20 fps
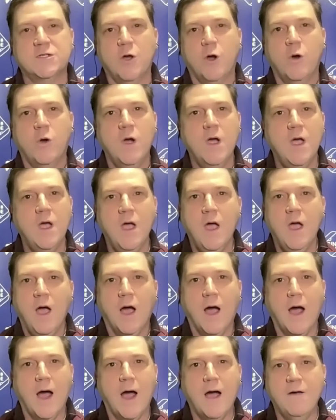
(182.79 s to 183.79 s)
So
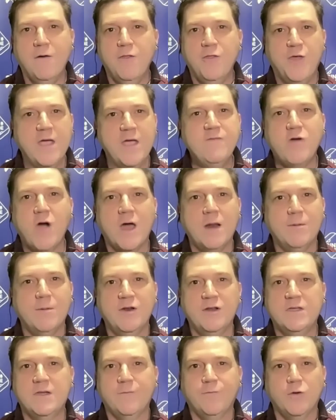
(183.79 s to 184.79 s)
they've gone
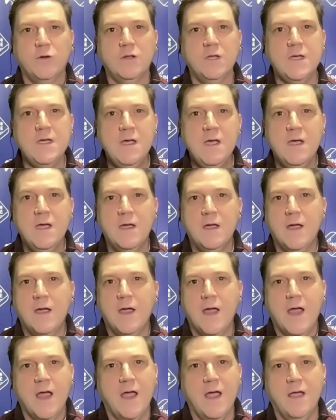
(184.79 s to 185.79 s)
about it differently,
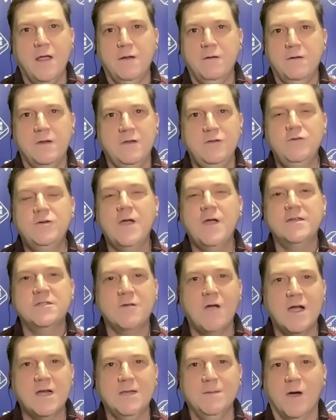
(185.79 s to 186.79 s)
and you guys
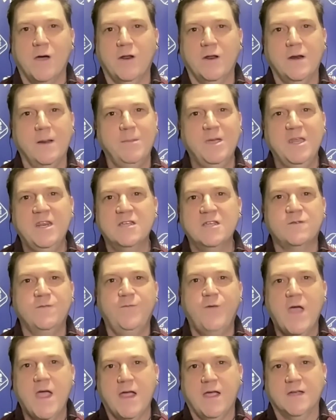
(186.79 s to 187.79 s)
talked about it. I mean, it's
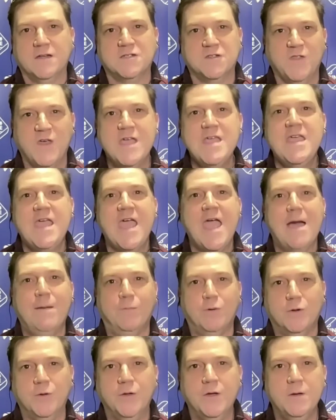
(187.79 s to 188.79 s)
Vegas. They
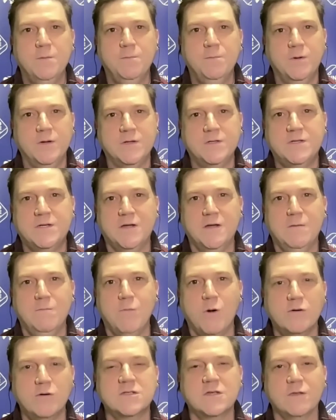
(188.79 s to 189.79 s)
gamble, but
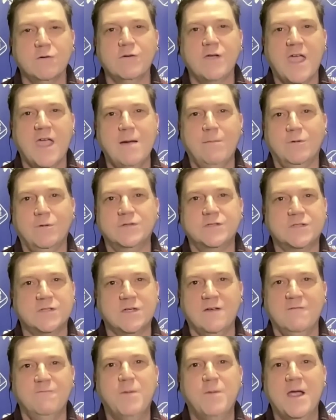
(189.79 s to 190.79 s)
most of their gambles
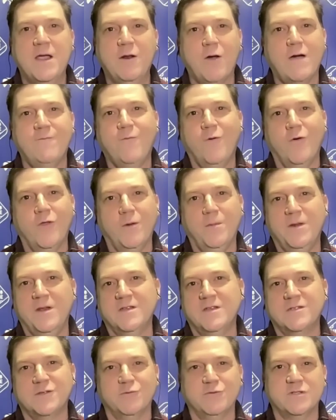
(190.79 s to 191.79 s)
have paid off for them,
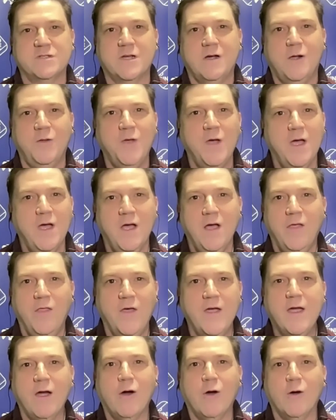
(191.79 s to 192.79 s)
and as a result,
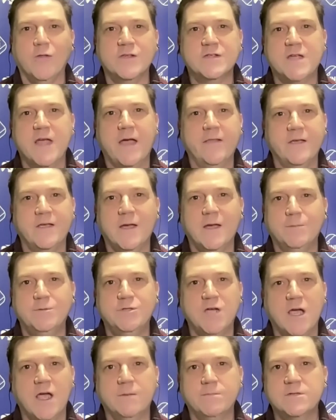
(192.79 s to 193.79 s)
they are the Stanley Cup
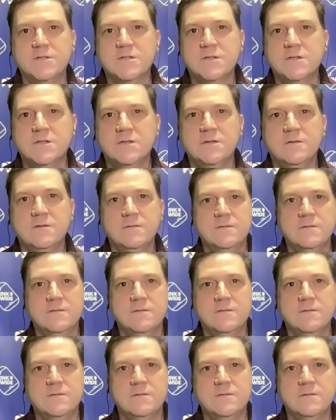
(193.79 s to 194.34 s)
champs.